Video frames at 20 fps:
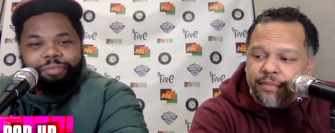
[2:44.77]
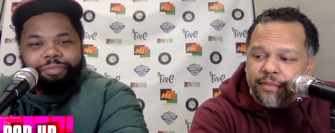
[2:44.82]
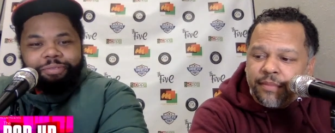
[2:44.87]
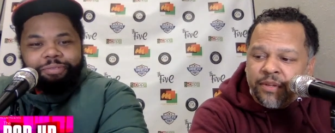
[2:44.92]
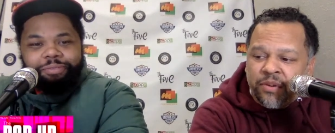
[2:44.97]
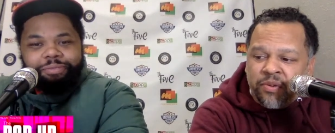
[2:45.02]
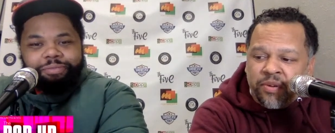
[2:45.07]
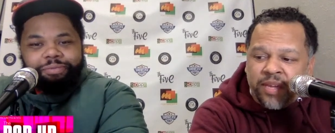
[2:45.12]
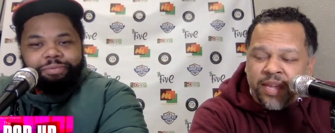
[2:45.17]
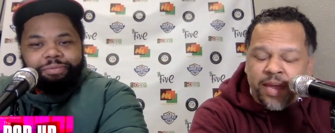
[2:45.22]

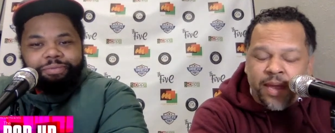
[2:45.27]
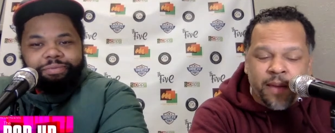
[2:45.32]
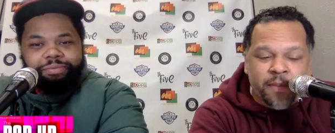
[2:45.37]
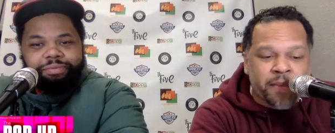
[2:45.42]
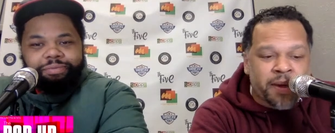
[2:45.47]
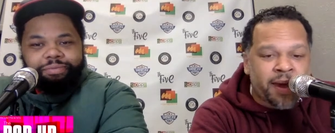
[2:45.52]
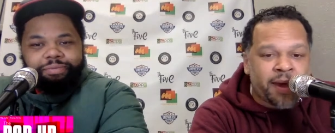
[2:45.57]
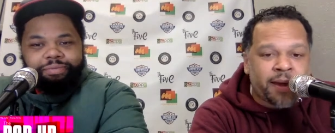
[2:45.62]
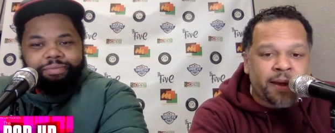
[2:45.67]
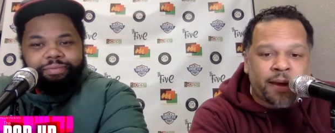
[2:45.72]
Speaker 1: you know, again,
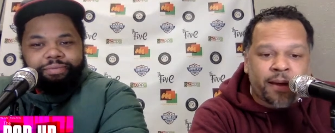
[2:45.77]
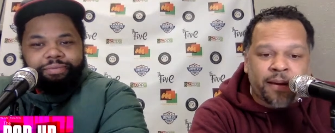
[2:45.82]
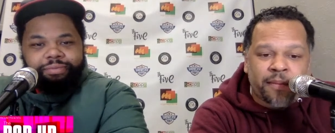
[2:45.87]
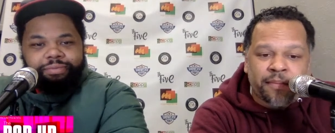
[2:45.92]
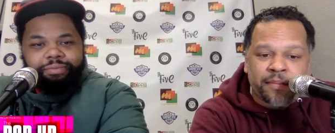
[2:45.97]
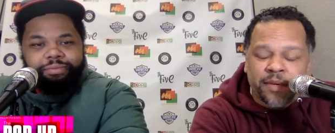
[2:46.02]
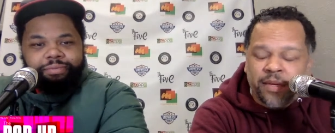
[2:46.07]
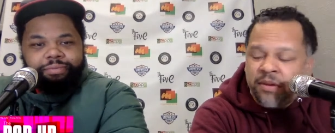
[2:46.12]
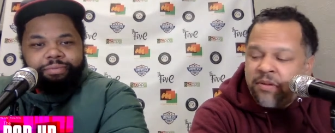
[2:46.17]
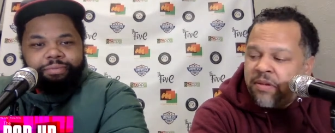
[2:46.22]
man,
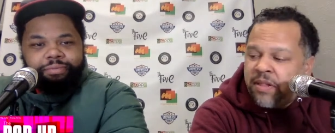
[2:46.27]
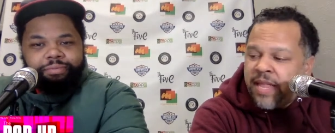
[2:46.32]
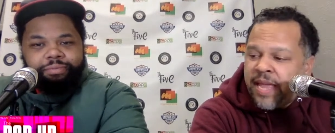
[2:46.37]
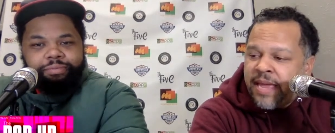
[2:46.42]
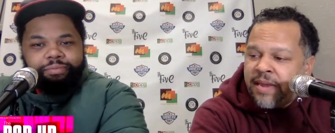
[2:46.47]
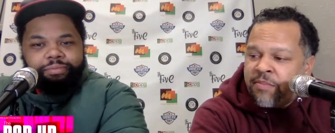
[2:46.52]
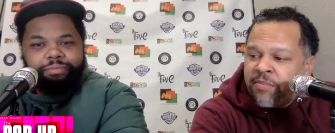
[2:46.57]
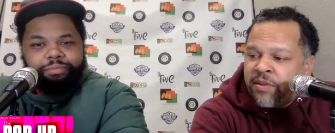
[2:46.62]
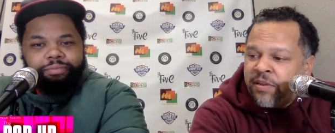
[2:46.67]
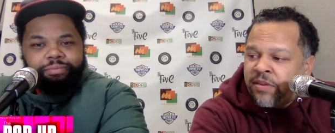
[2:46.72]
um, you know,
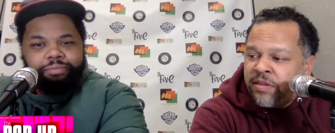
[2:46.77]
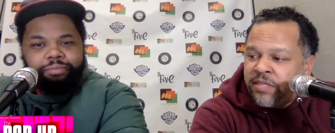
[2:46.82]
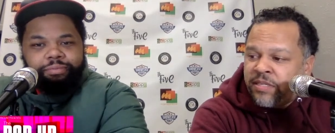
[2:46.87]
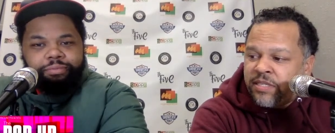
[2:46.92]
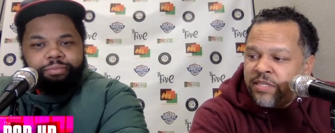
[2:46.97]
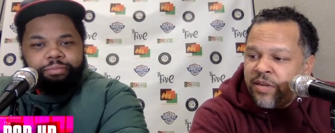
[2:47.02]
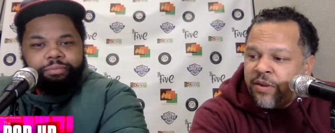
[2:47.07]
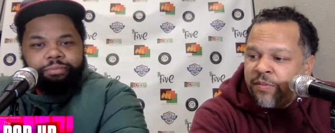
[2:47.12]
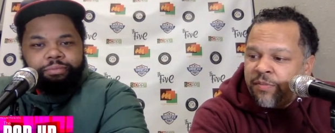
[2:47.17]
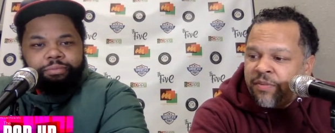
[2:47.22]
glad to be on your
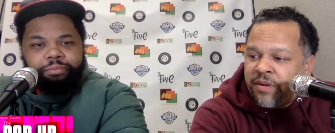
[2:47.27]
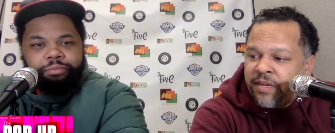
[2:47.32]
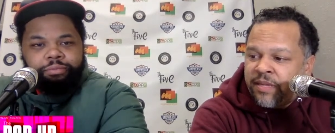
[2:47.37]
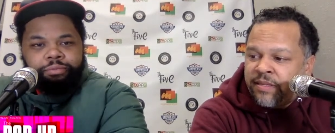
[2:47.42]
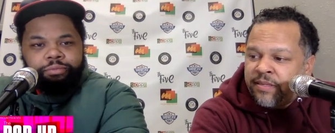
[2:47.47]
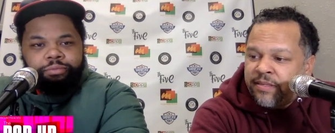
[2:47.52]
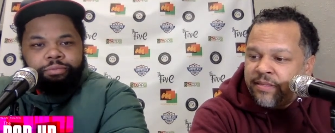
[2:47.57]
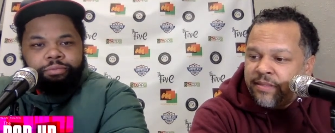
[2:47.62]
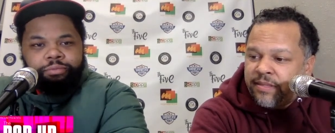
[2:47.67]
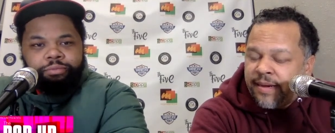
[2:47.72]
show,
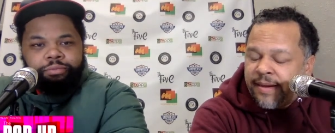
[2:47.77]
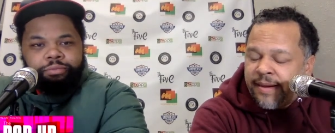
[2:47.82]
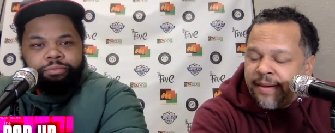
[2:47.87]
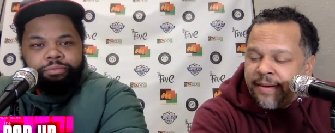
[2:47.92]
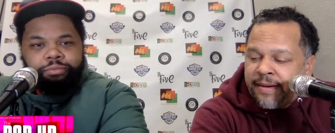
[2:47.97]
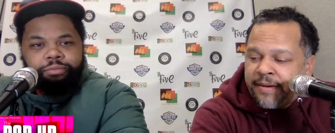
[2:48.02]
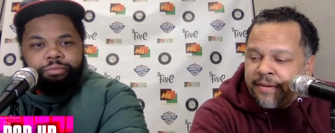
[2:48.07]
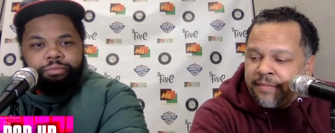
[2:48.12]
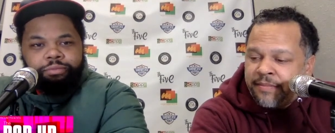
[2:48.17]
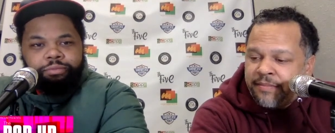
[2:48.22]
brother.
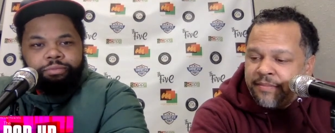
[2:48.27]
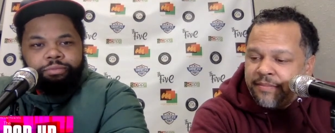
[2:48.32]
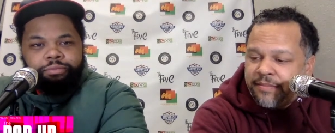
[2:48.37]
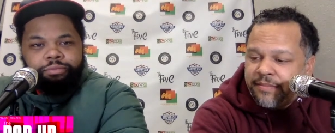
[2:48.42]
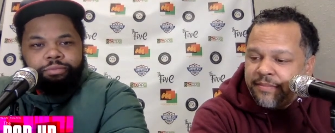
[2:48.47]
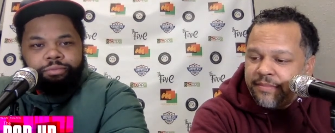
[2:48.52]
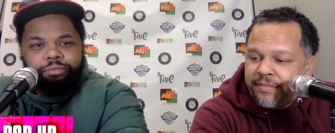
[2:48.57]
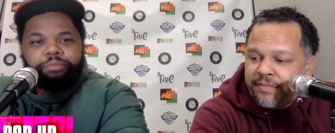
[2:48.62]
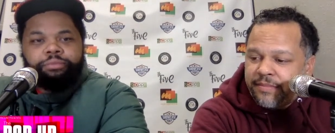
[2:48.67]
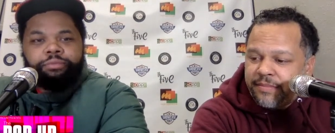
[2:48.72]
Um,
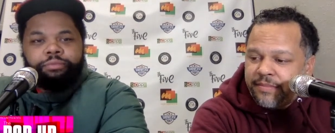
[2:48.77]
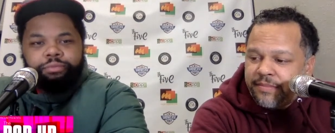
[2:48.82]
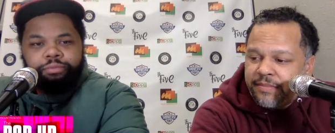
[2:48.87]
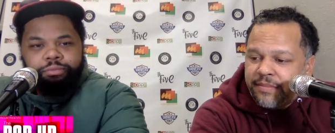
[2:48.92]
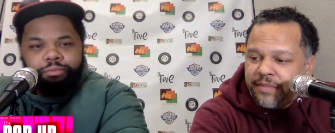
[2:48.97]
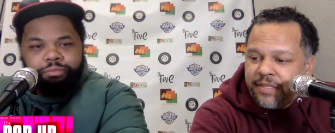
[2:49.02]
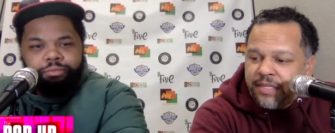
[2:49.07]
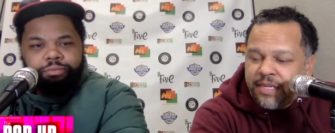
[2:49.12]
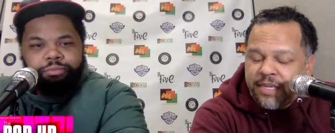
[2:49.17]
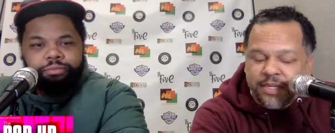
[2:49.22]

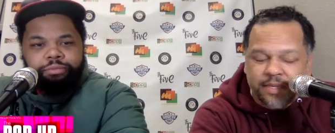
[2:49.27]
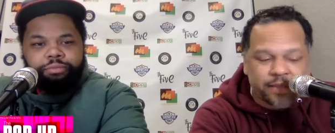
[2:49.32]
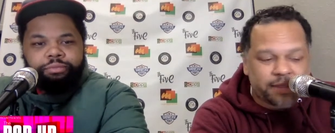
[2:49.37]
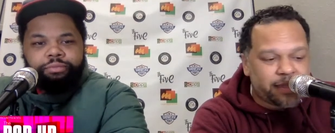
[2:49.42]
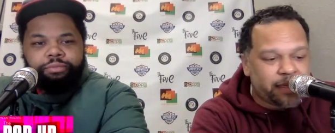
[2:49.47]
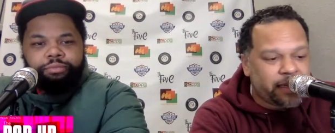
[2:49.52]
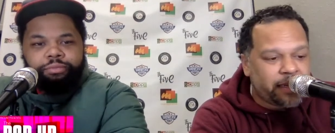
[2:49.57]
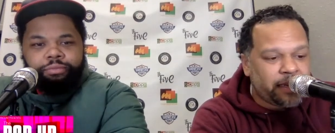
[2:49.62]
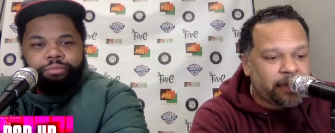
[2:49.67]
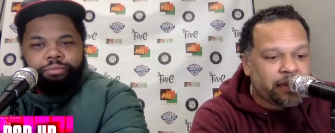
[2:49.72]
good to
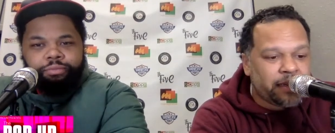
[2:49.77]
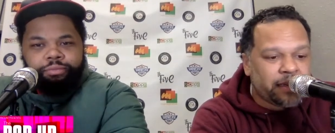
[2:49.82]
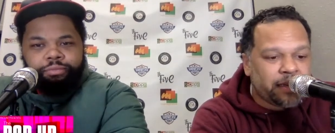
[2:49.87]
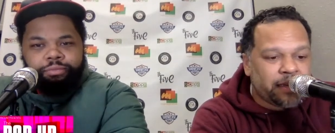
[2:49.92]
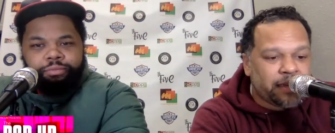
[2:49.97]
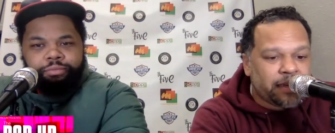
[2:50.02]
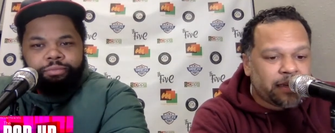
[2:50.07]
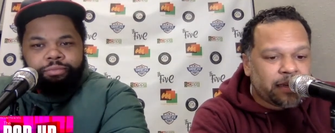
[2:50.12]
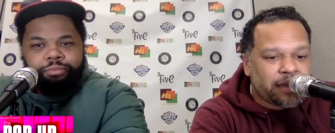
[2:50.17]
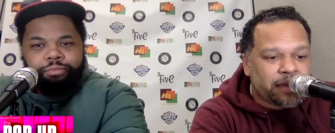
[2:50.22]
see.
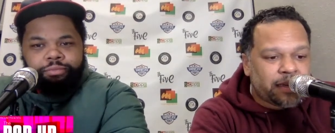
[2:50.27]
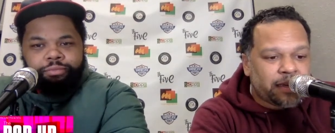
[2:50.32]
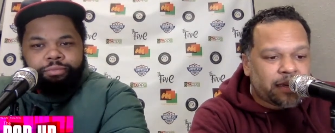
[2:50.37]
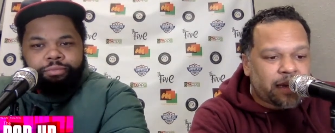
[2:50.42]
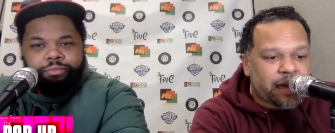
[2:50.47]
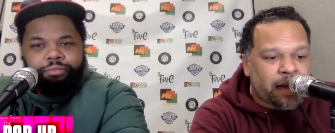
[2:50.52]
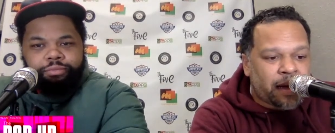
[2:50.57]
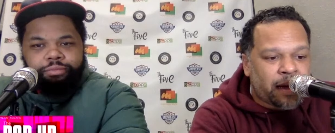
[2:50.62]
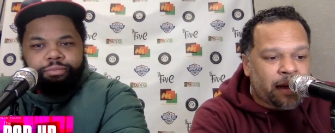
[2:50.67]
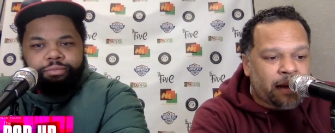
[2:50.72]

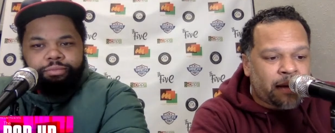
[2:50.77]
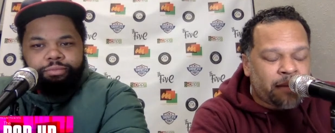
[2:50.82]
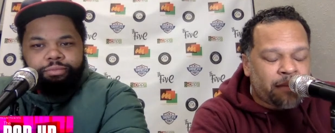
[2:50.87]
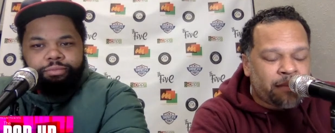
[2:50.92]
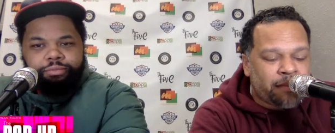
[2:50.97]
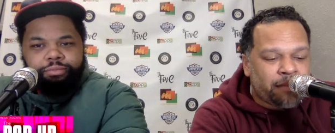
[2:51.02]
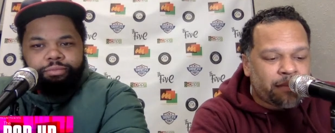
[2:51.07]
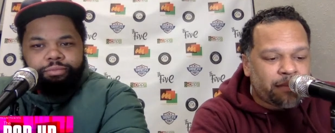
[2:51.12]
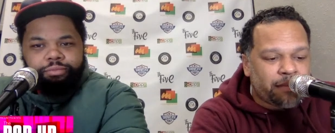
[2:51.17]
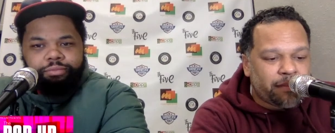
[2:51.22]

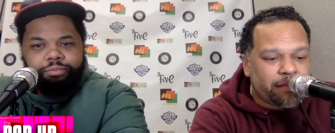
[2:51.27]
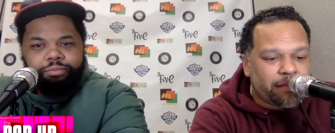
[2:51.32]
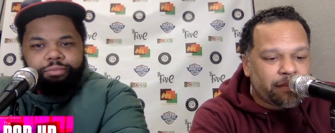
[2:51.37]
Um,